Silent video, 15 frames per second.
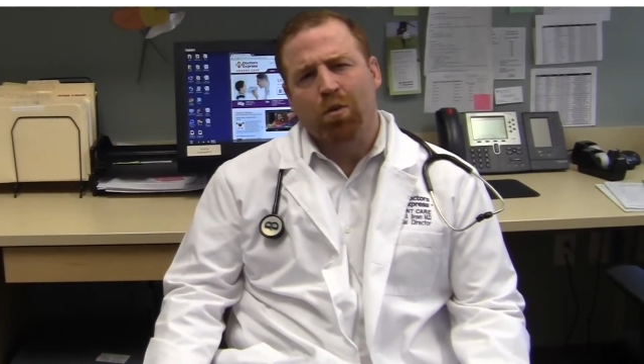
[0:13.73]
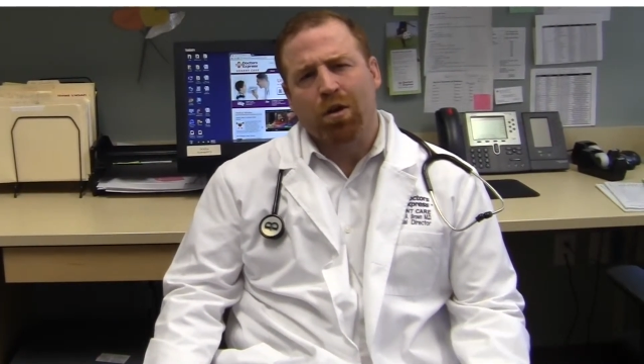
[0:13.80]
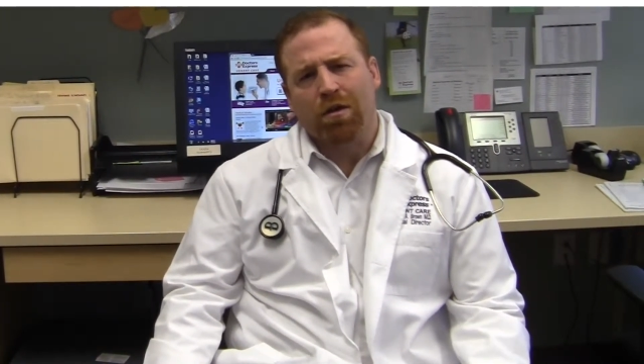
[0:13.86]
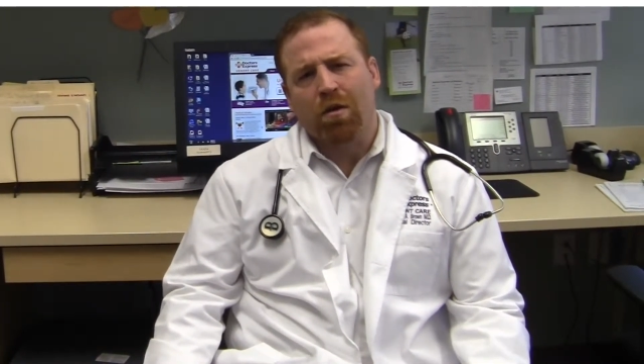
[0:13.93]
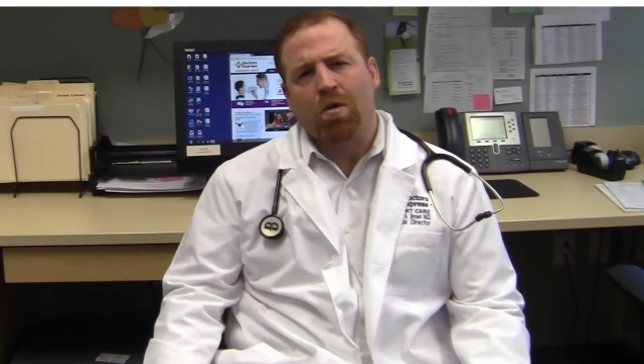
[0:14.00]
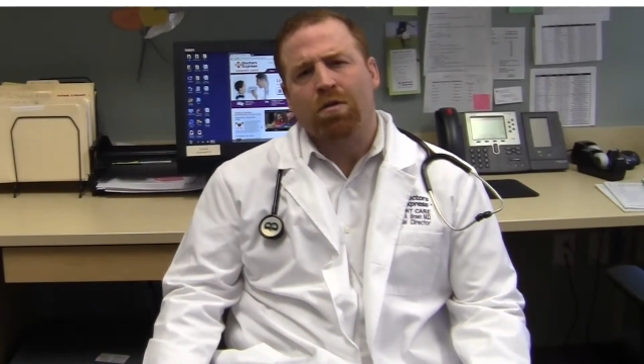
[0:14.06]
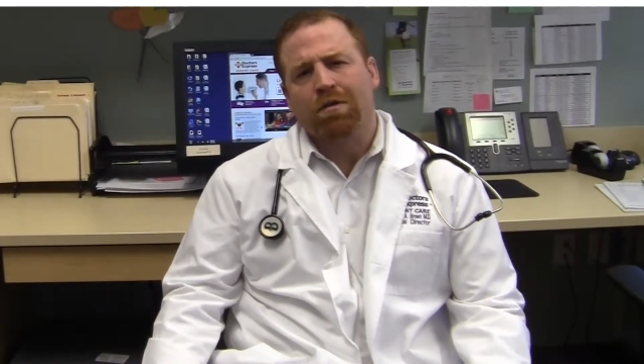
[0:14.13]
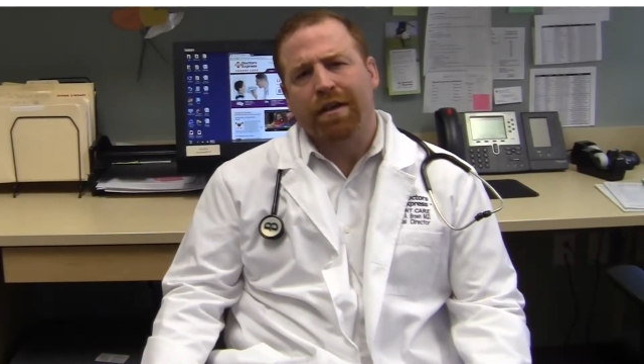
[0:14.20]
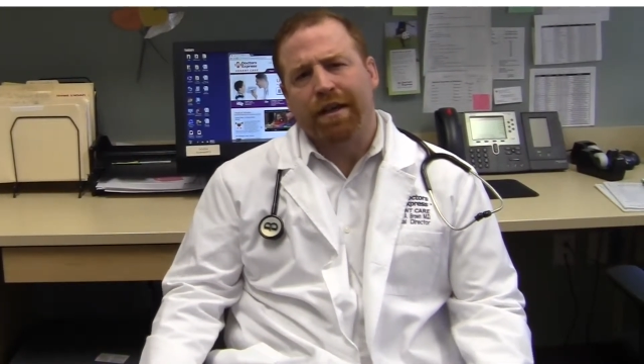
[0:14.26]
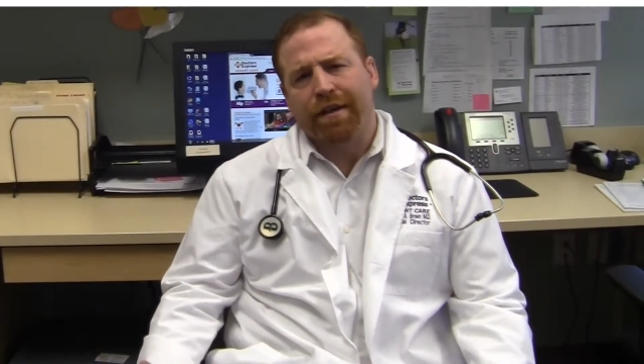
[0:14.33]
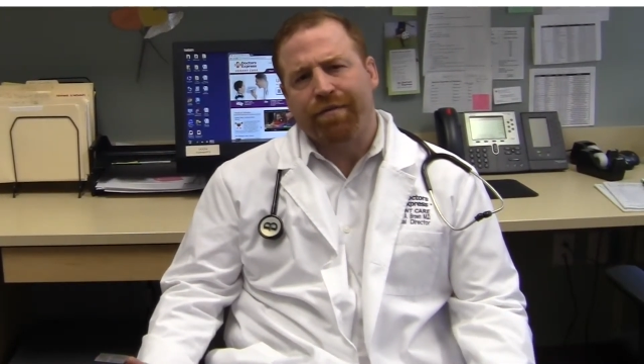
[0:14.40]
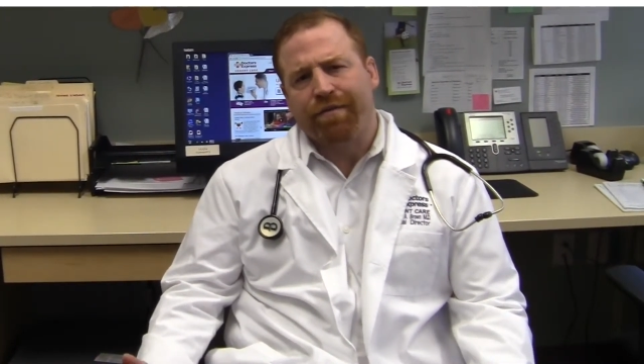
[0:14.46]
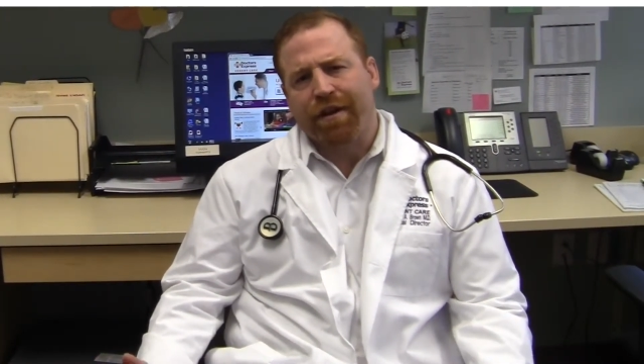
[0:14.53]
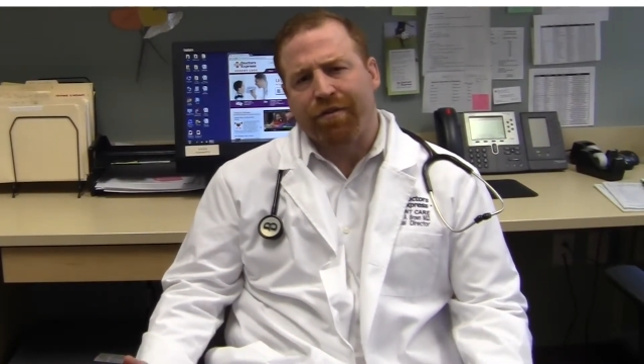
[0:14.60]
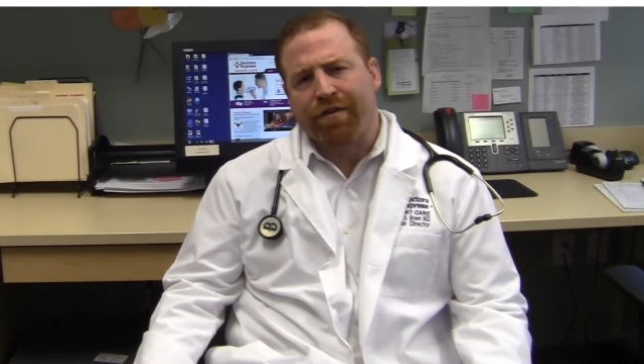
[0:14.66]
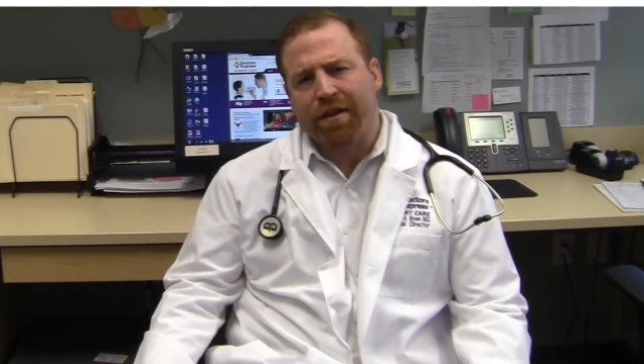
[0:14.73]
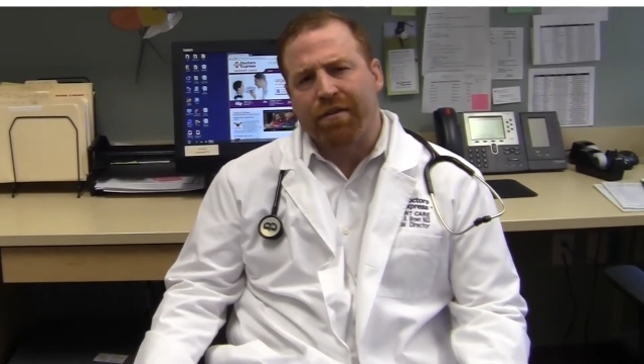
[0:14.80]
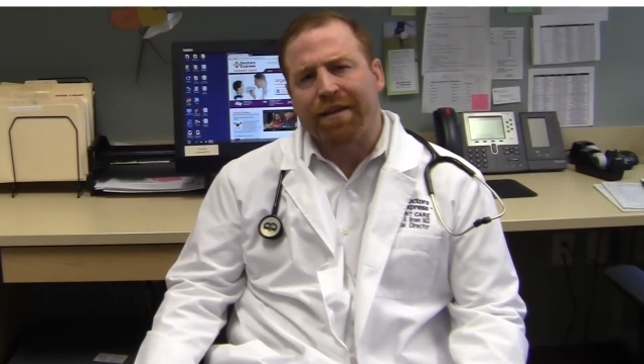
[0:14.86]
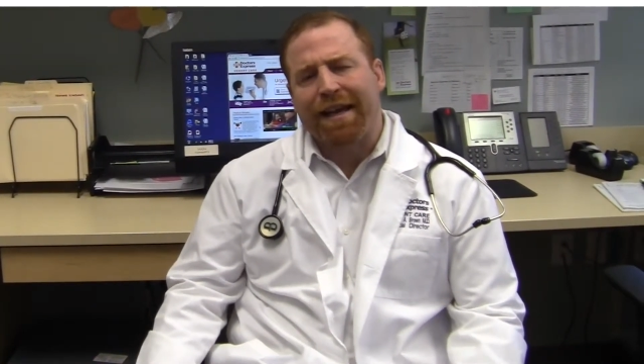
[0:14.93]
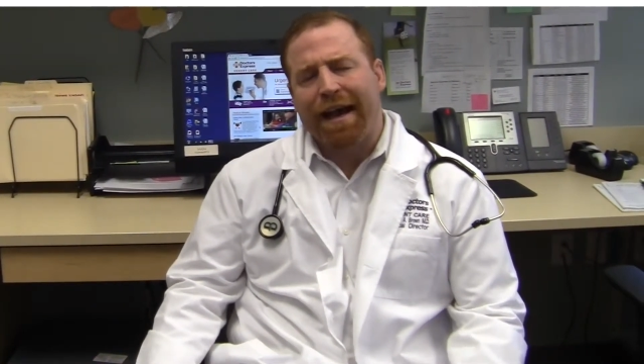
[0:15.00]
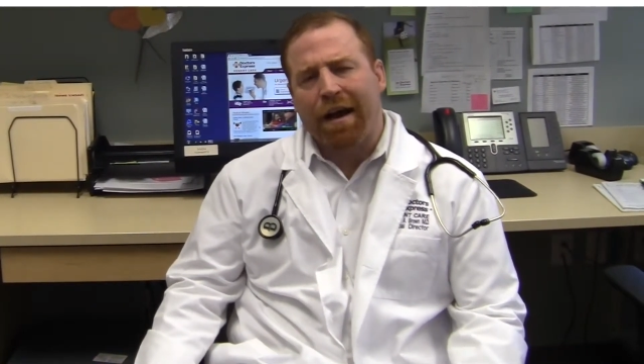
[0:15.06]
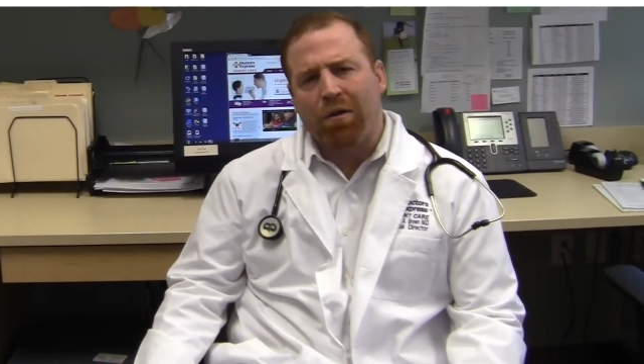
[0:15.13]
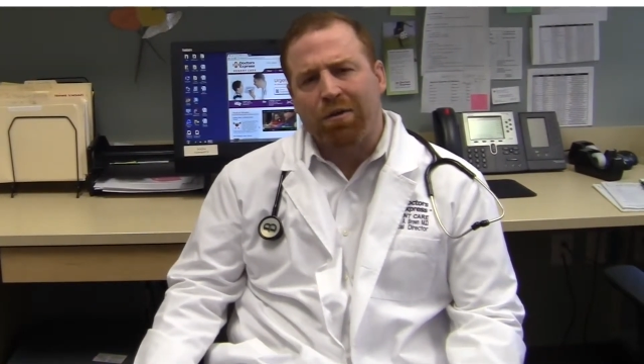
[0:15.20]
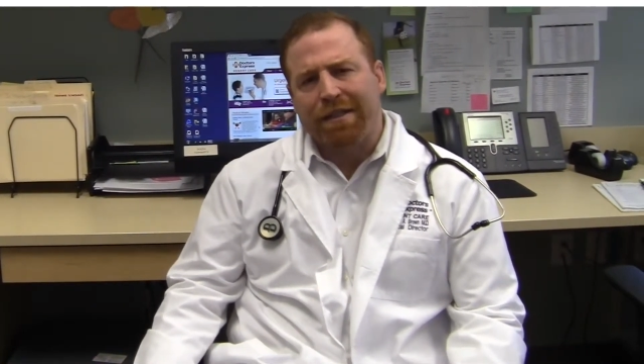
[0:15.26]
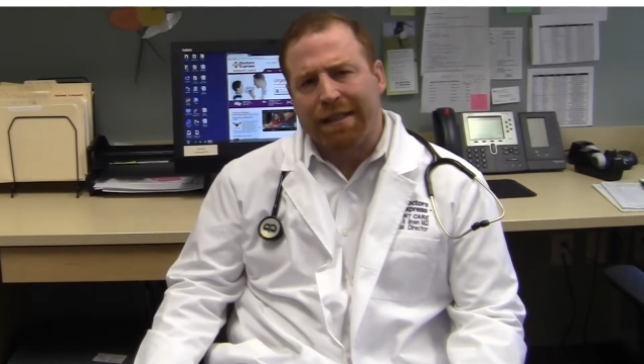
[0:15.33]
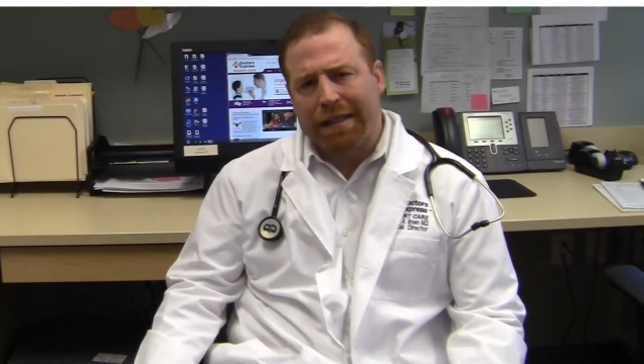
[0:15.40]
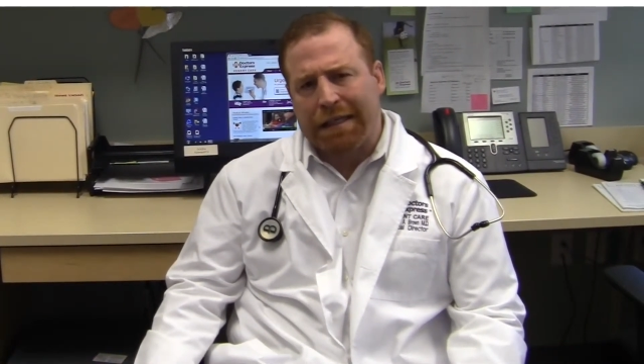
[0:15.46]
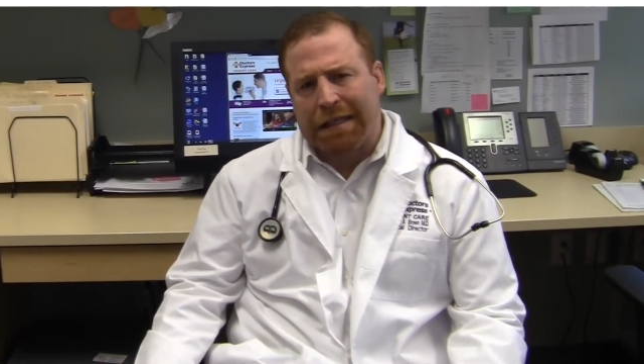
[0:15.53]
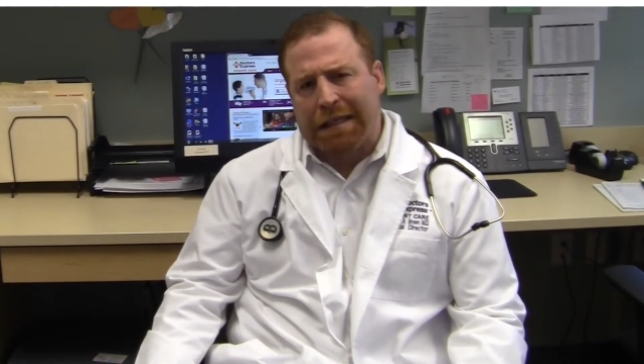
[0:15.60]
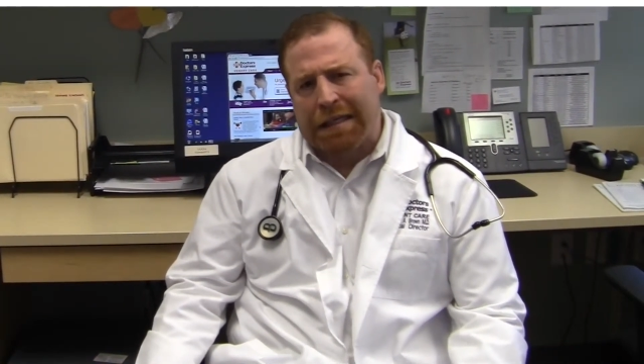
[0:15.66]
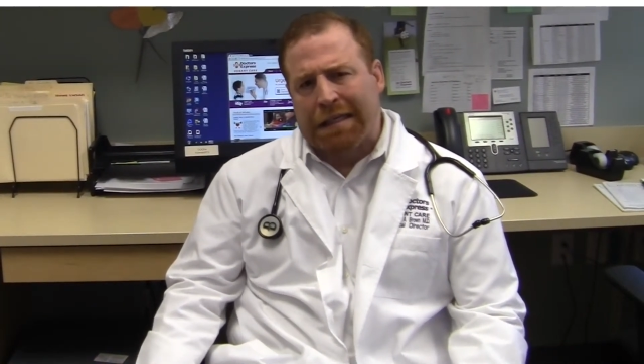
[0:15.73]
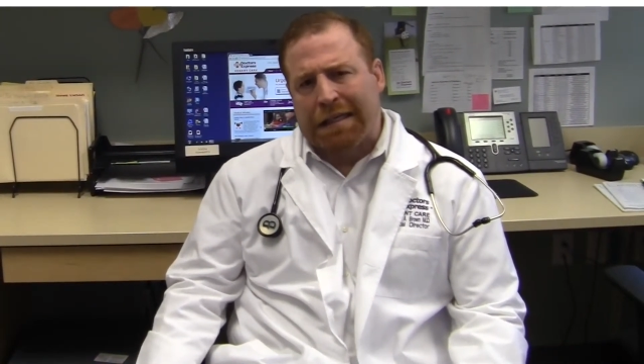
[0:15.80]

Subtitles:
more locally in Fairfield County.